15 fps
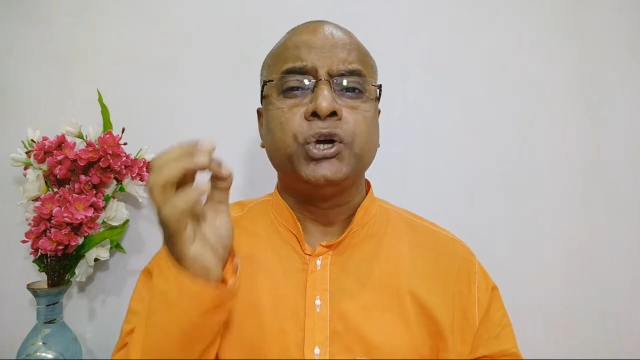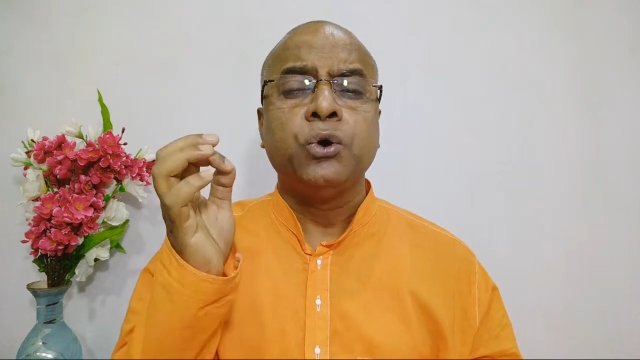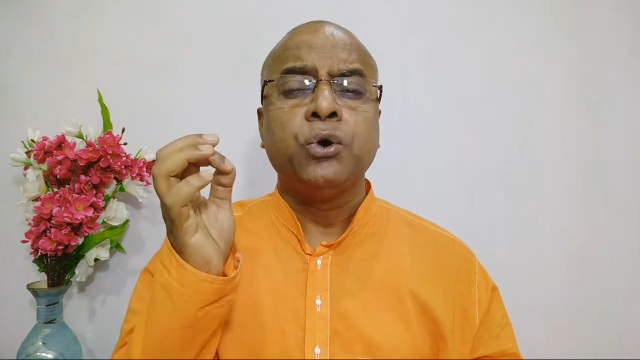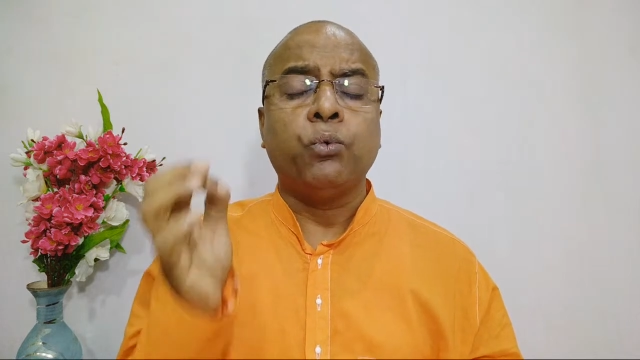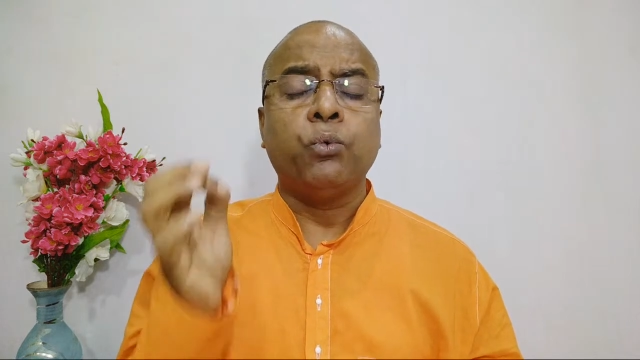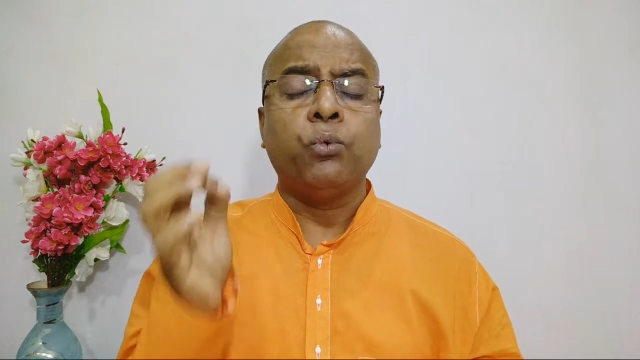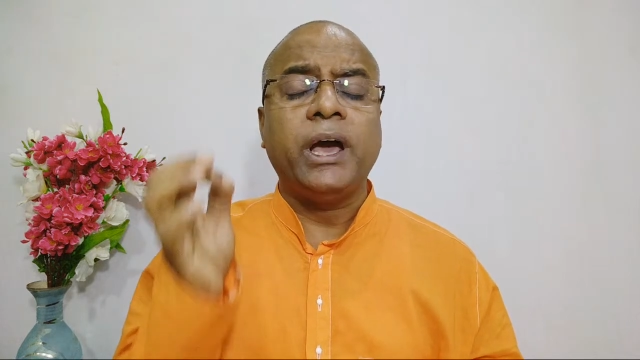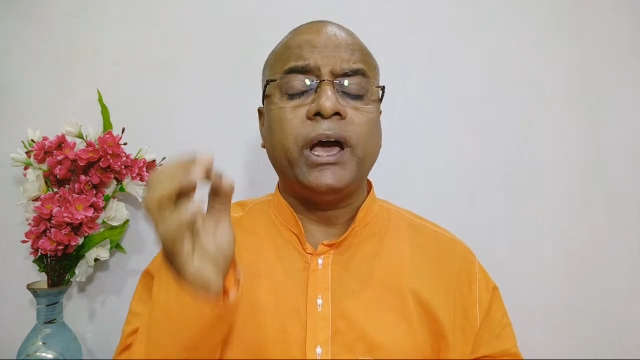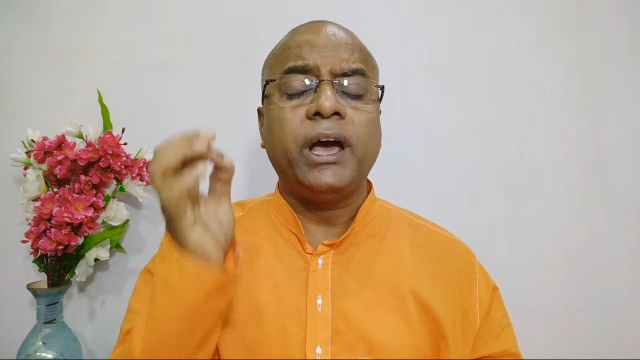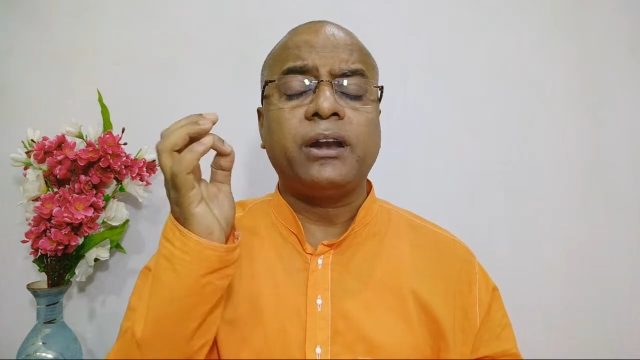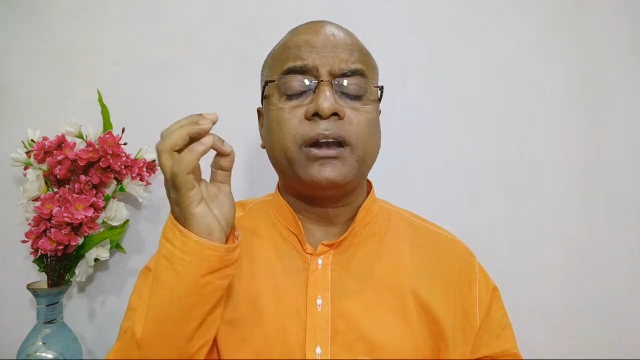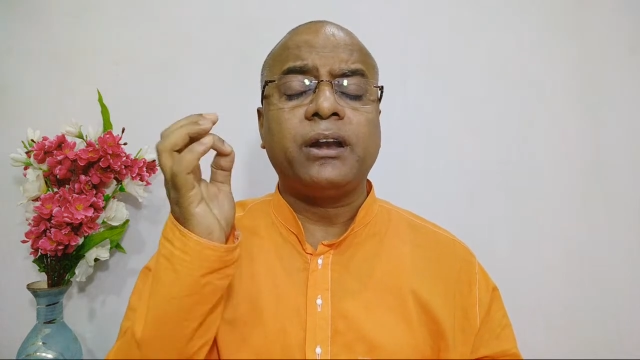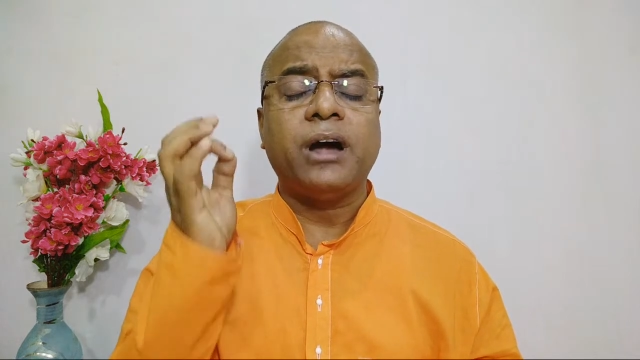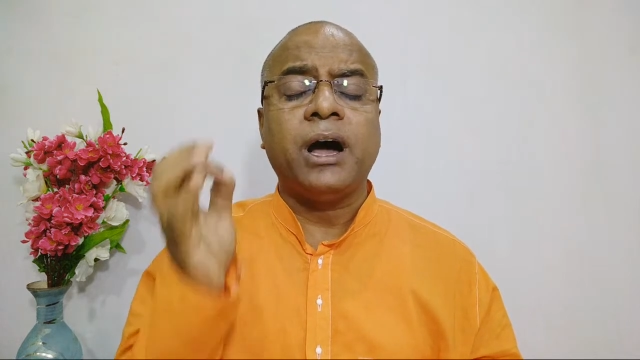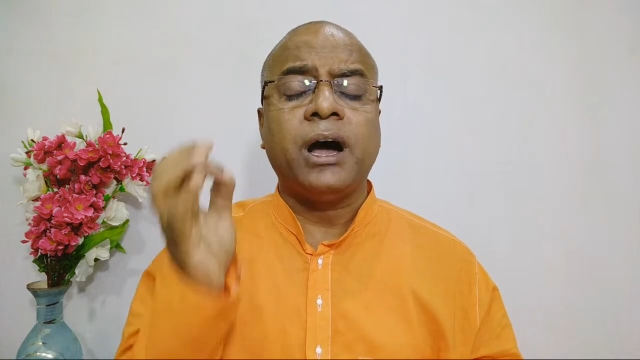
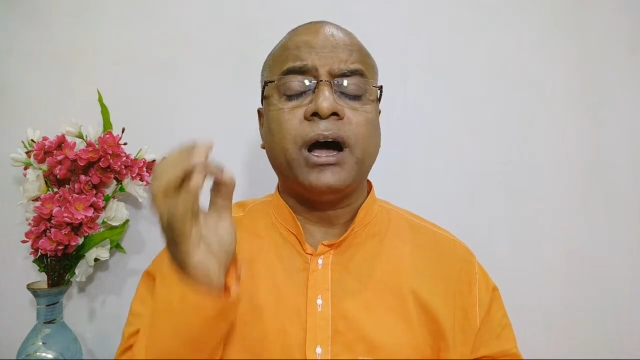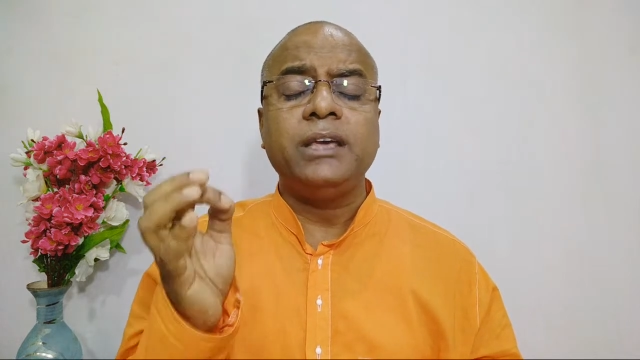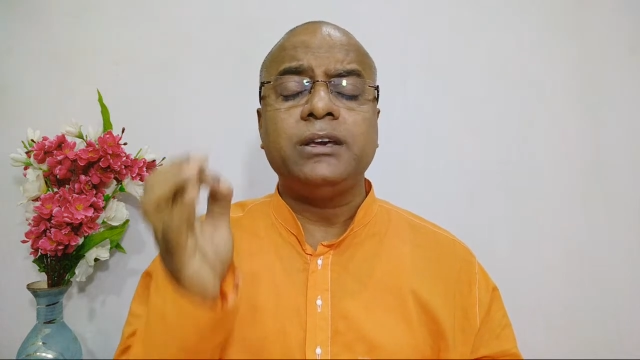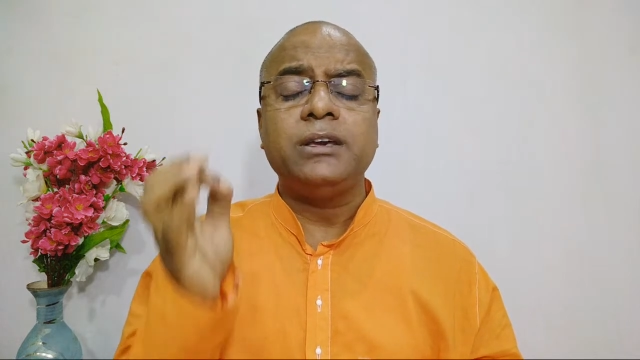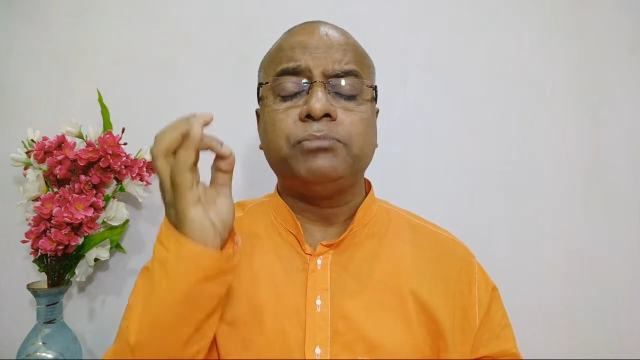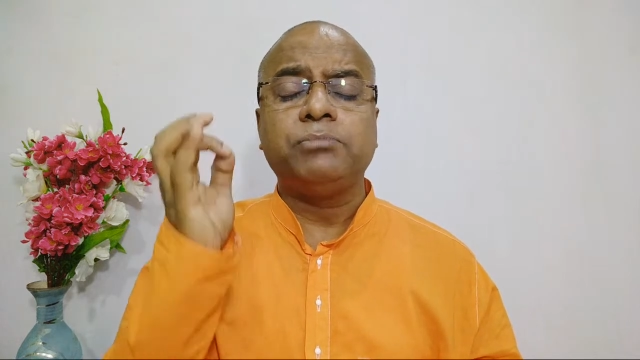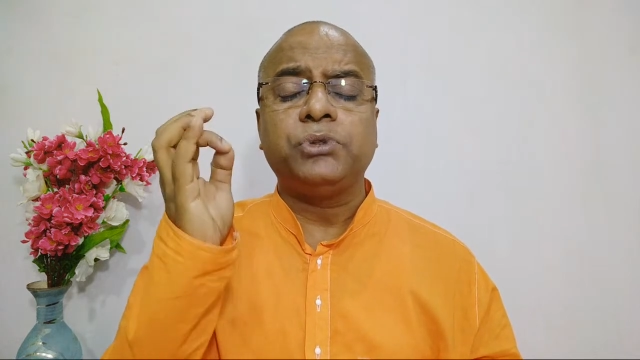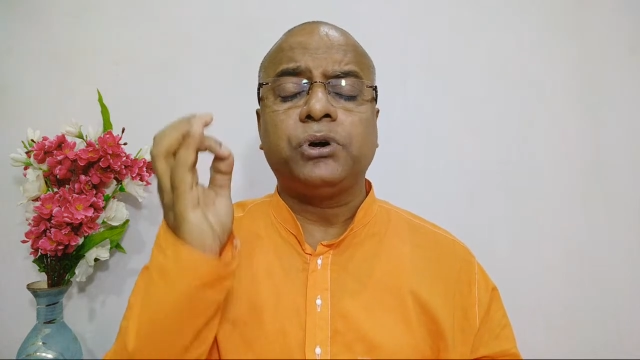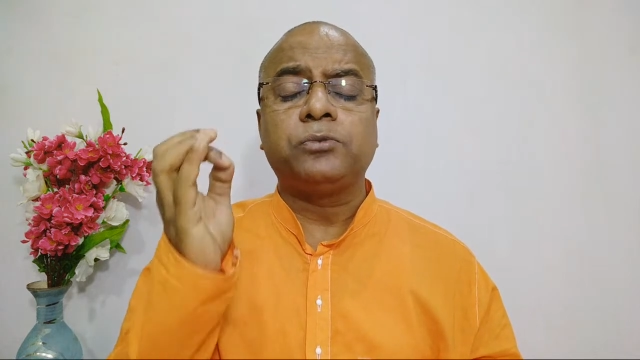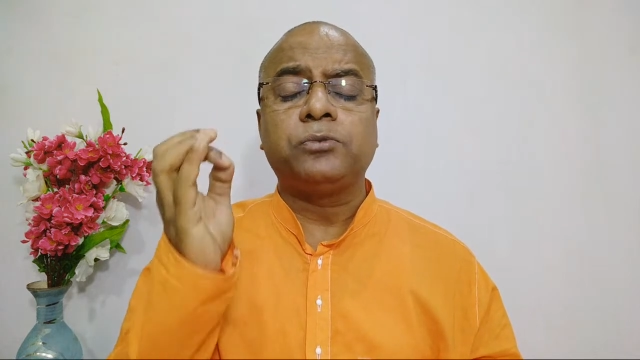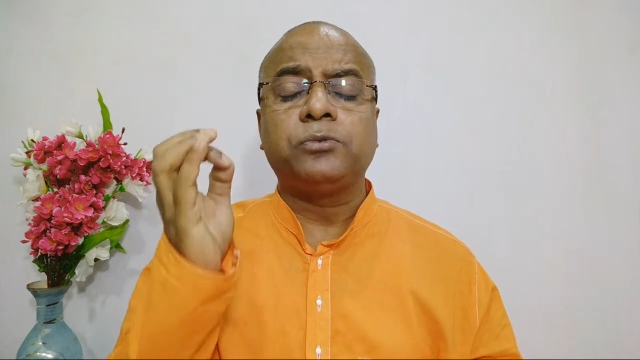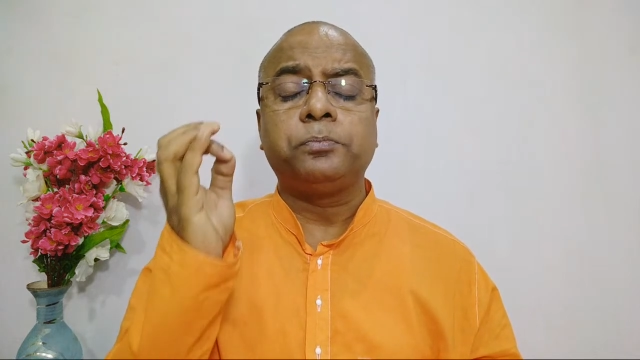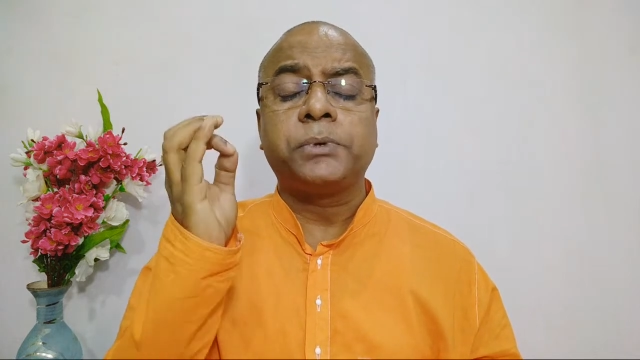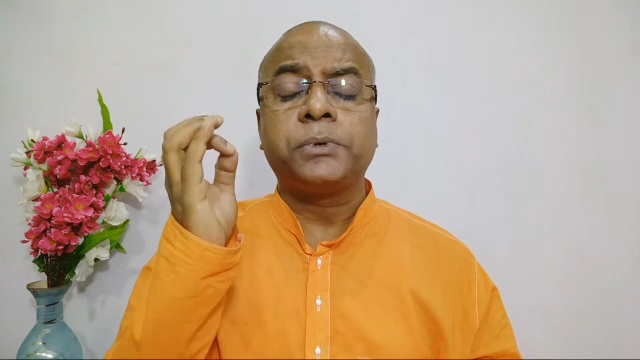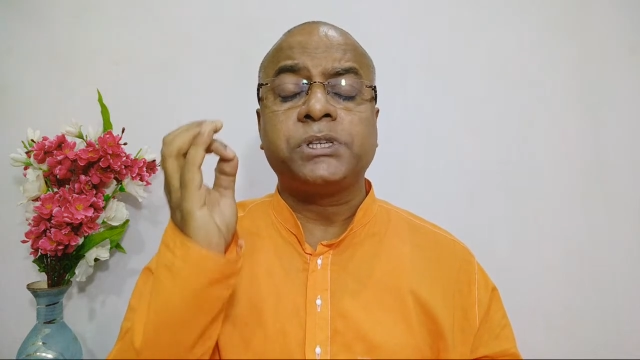where I am
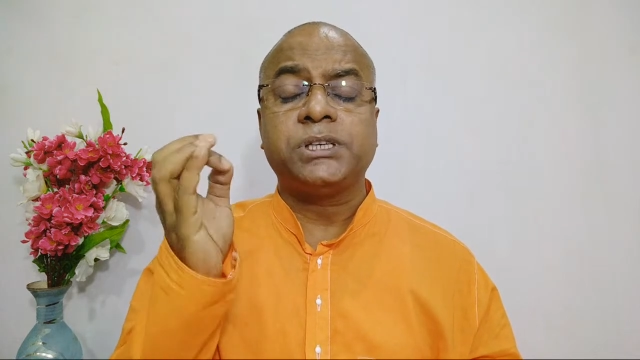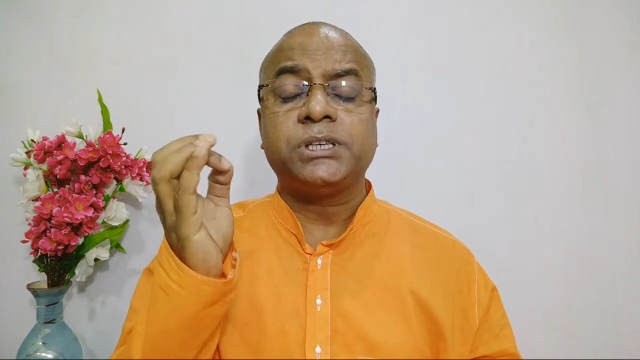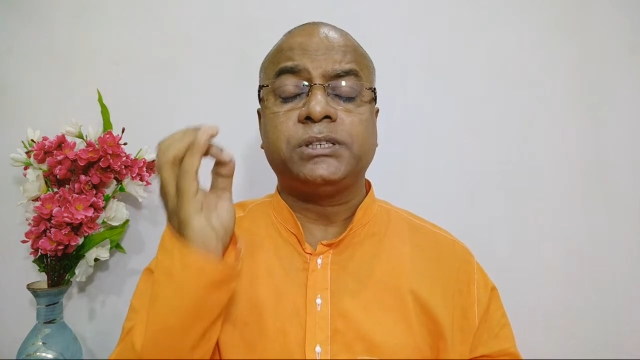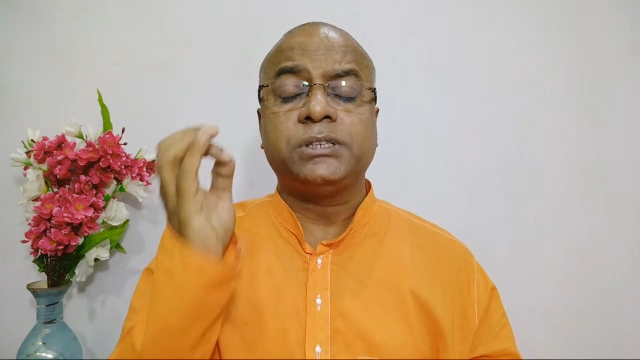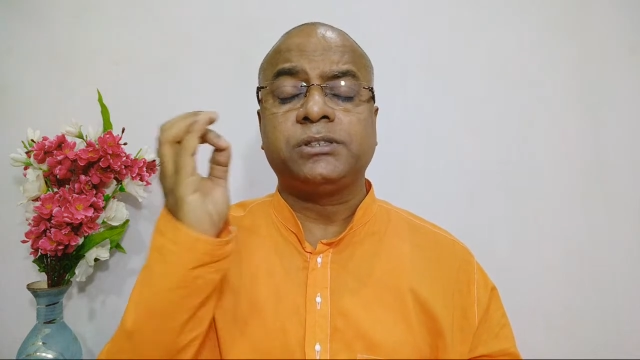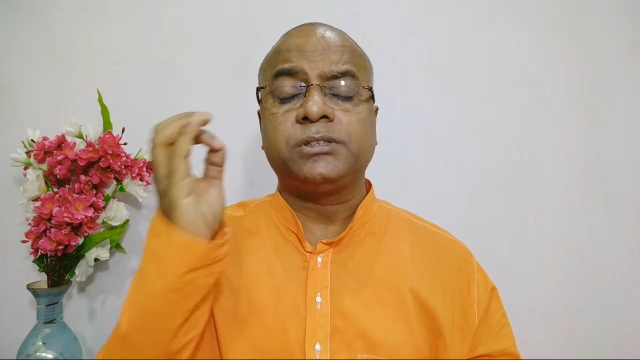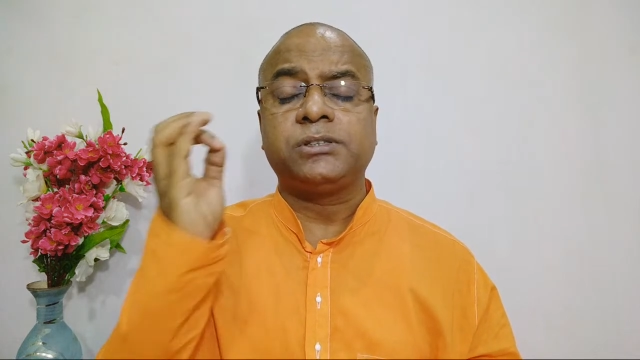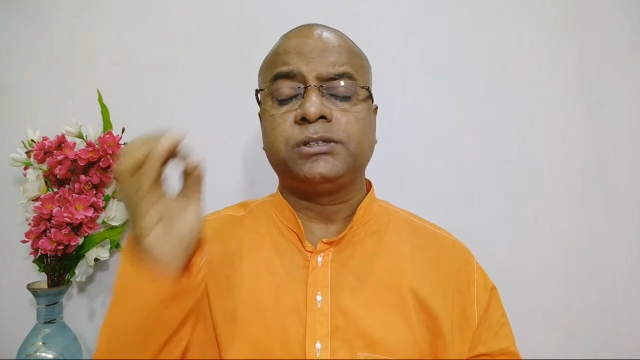not present.